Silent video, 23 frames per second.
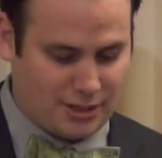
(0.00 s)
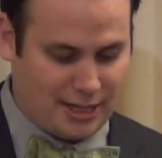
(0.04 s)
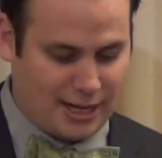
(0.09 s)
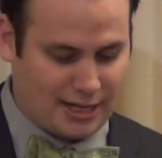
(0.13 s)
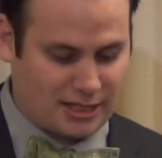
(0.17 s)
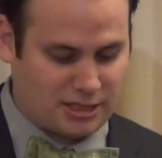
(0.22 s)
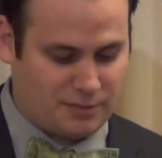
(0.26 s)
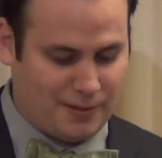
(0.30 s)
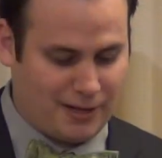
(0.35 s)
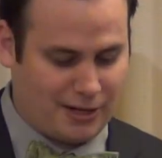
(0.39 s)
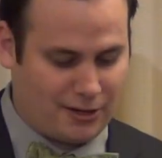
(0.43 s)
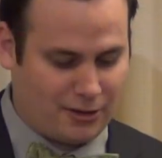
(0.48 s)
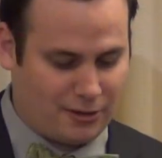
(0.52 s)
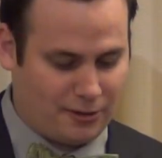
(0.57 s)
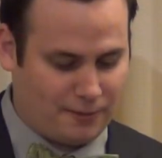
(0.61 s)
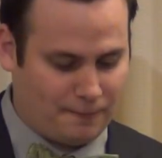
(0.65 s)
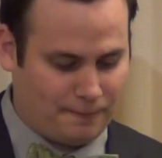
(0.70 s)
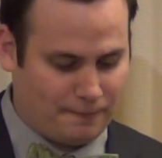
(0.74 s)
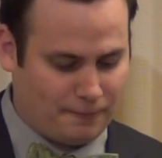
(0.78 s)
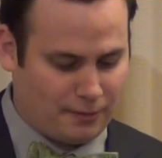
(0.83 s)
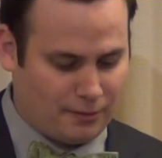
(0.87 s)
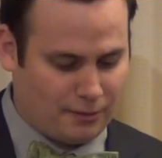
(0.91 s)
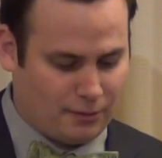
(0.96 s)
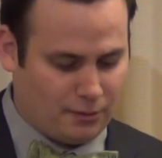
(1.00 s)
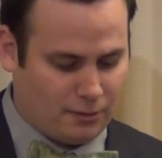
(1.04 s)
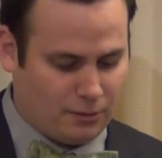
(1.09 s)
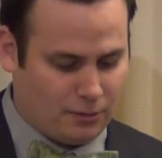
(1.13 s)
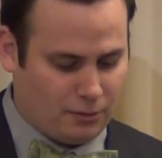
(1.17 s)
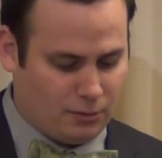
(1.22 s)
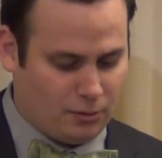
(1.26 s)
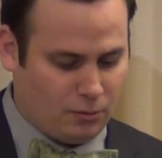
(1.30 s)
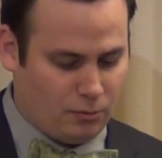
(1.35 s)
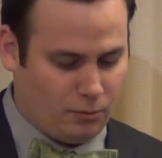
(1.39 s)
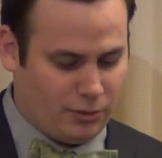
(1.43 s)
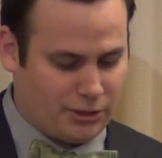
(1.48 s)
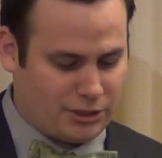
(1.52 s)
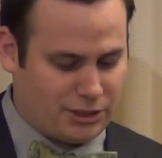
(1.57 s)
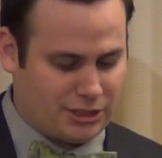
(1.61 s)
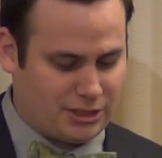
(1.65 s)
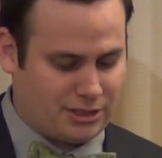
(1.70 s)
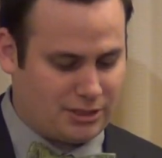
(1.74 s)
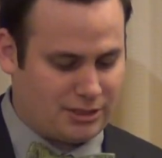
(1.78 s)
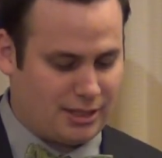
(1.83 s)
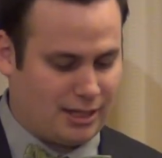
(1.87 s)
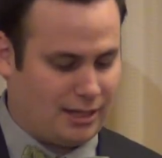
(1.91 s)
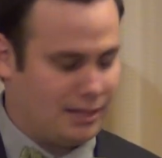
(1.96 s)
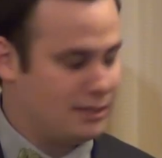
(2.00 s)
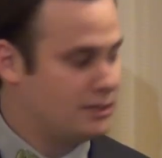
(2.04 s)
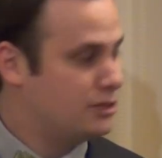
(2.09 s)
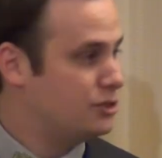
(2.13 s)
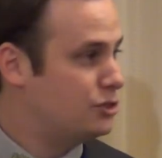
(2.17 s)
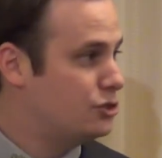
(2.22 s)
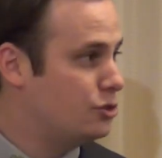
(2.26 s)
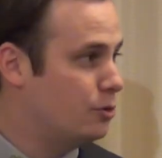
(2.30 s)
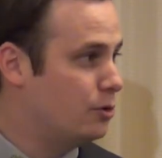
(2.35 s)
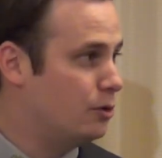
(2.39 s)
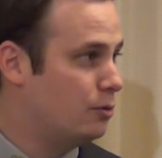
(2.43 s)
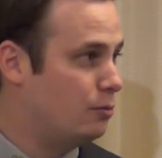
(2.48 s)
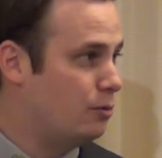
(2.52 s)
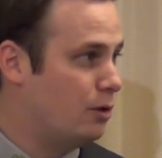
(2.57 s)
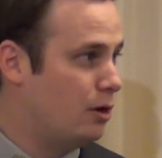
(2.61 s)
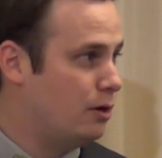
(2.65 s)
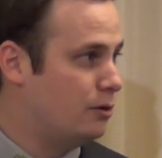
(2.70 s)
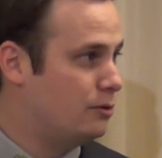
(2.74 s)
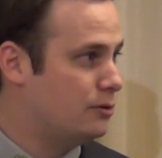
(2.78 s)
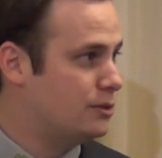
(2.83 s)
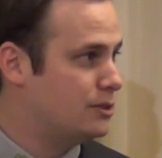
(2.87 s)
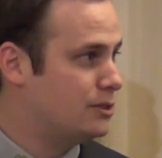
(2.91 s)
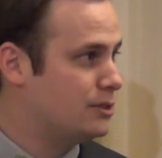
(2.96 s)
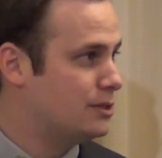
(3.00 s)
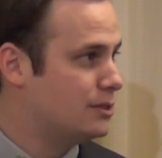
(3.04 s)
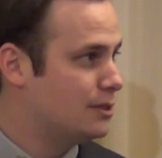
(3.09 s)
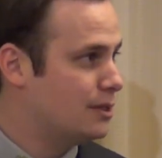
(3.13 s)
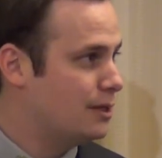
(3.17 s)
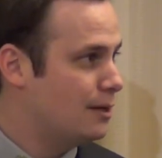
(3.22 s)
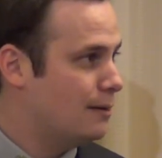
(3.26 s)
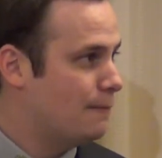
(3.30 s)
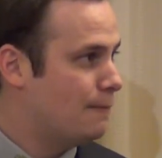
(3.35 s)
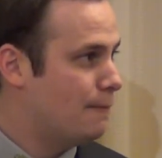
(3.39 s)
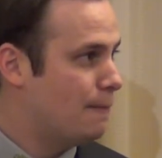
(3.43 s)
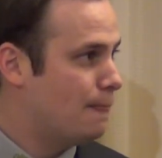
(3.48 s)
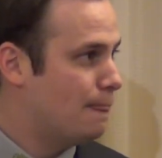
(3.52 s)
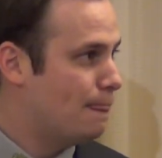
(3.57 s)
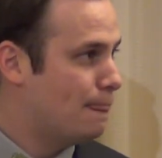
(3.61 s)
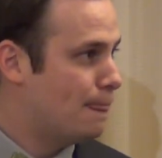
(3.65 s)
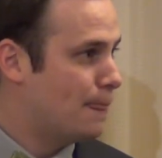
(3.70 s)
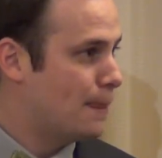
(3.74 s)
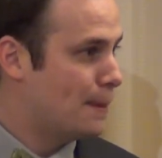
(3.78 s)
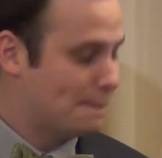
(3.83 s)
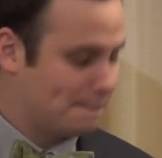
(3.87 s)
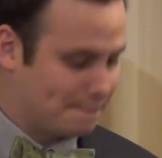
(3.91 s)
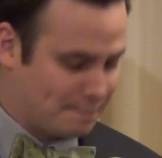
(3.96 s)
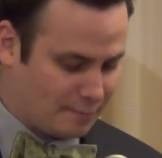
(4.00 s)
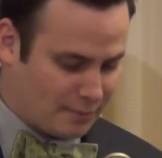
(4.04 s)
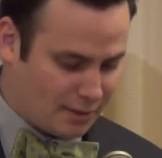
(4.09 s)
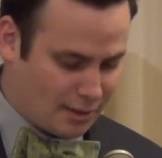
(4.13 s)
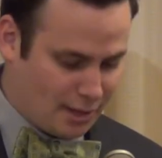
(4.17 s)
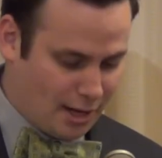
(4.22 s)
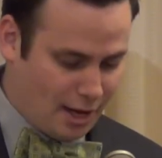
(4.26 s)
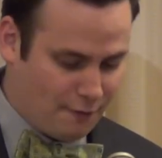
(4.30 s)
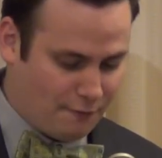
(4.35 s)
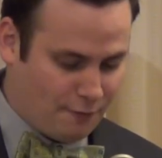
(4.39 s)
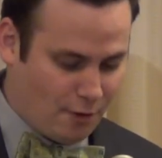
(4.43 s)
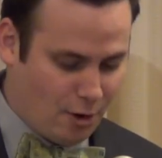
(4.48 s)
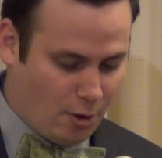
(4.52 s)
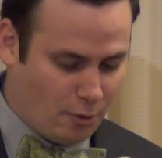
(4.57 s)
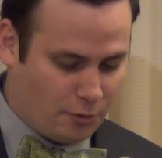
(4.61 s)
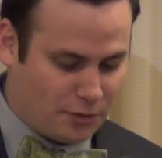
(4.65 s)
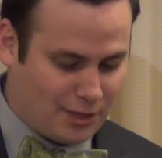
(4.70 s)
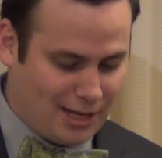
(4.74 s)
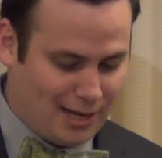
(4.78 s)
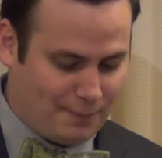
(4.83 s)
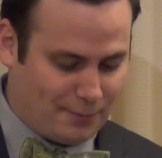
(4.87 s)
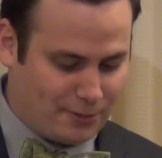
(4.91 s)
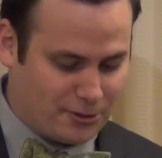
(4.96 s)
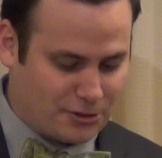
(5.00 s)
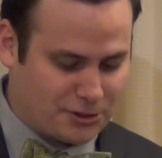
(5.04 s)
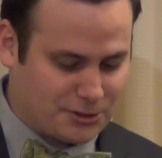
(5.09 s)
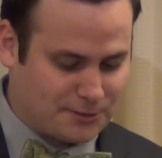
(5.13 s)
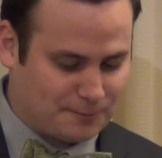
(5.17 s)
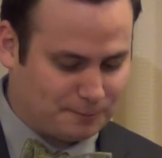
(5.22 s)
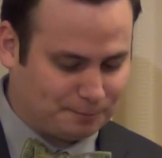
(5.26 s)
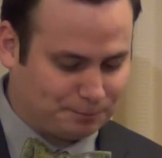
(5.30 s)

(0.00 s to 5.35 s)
the next speaker, which is Stewart Rhodes of Oathkeepers.